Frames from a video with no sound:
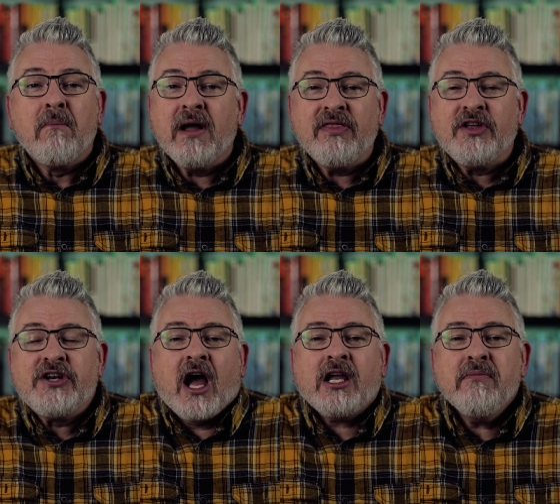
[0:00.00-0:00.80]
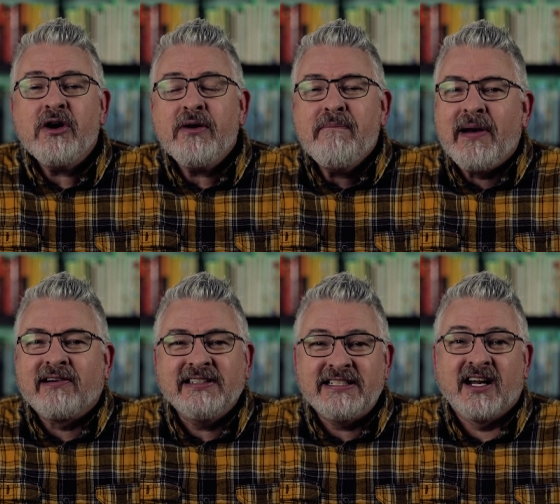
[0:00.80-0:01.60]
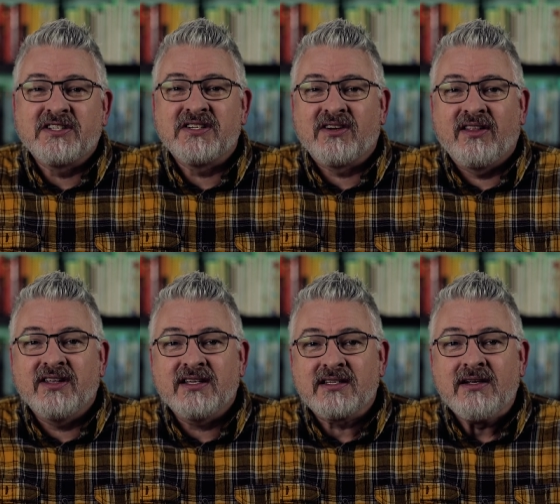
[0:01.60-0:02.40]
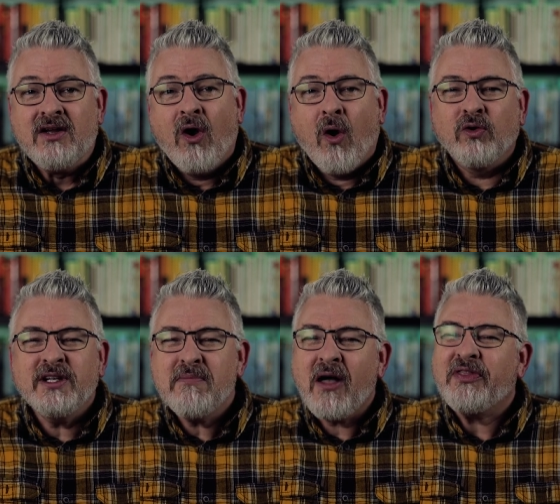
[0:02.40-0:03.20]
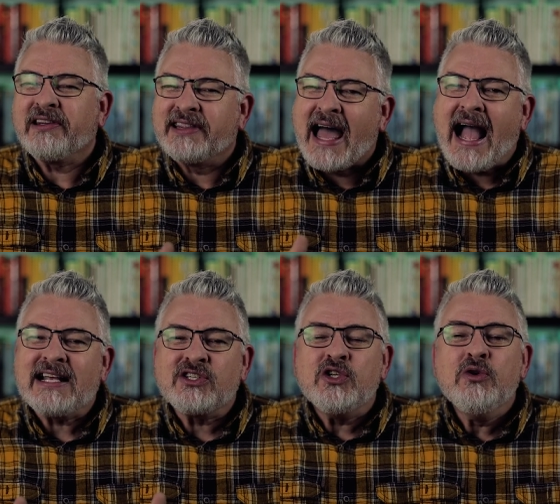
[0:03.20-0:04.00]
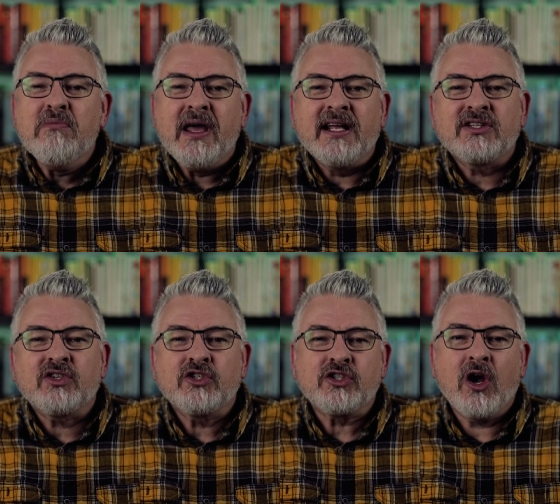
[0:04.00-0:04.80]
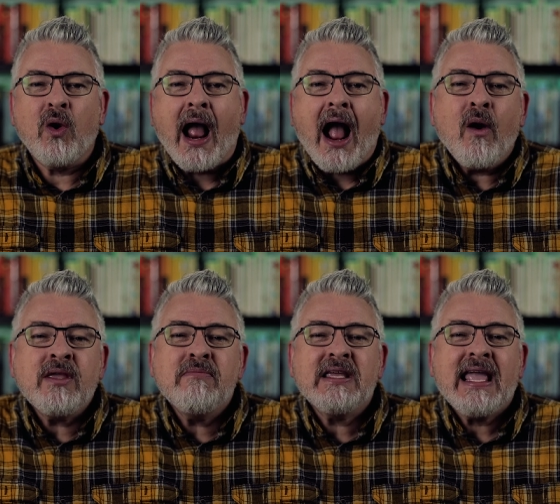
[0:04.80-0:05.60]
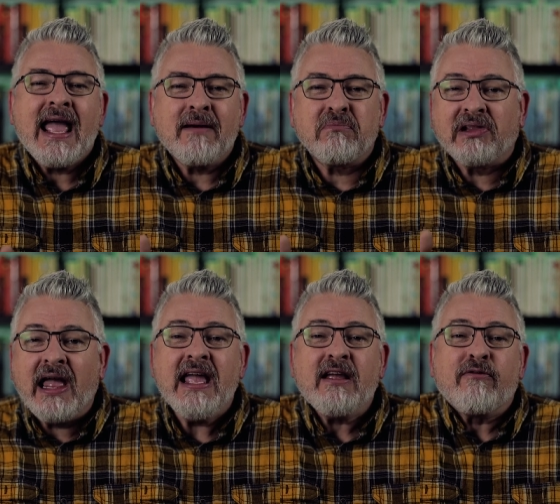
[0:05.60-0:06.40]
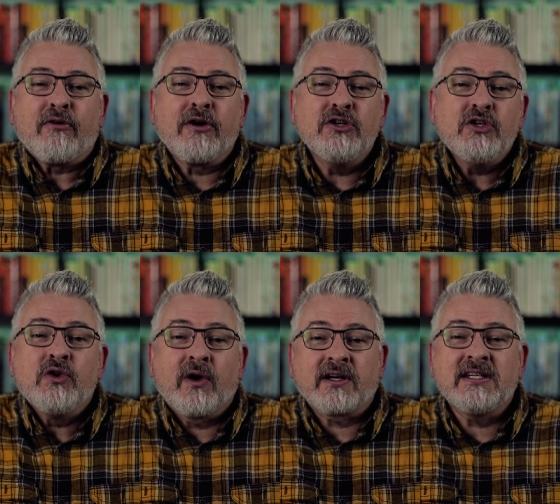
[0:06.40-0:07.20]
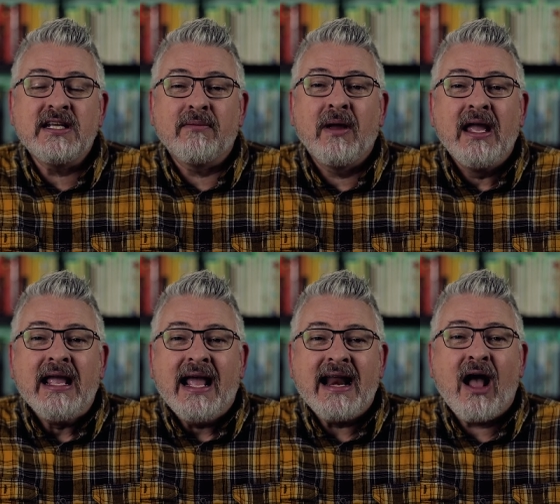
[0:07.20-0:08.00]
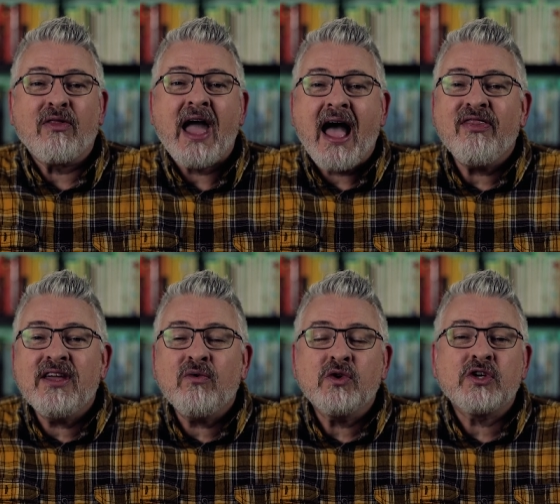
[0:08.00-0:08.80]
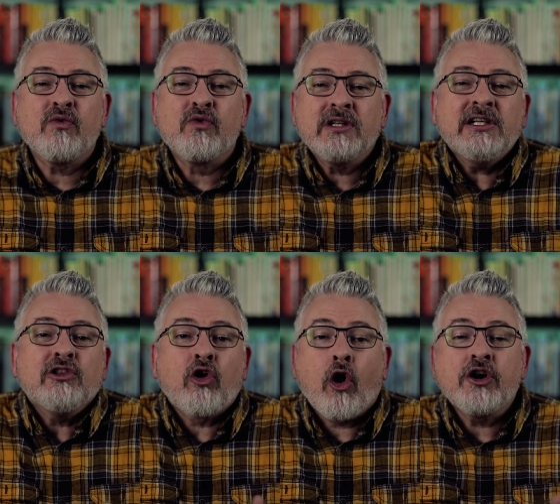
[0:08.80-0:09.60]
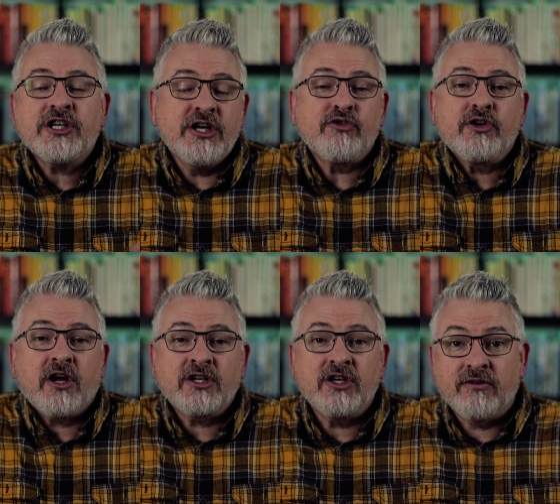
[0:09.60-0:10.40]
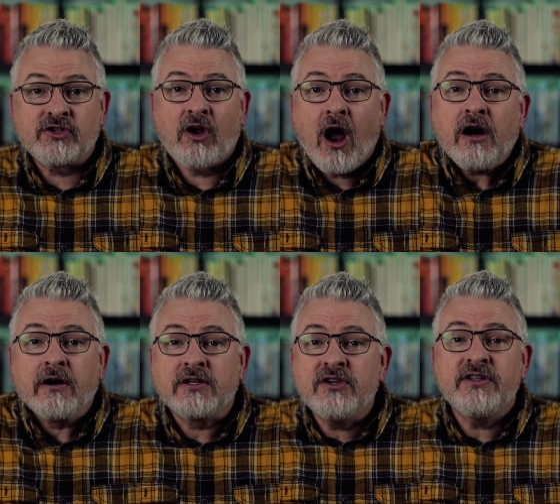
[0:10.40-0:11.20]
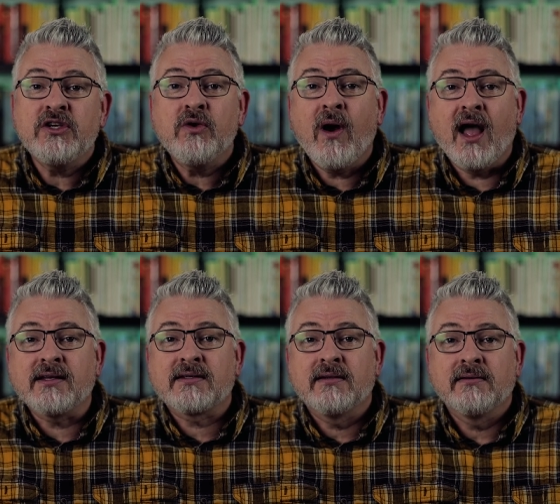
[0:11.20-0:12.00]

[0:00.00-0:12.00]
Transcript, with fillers: but the documentary barely touches on this. Only about the last two minutes show how he began playing for a New York team and how that then was a really large introduction of soccer to the US.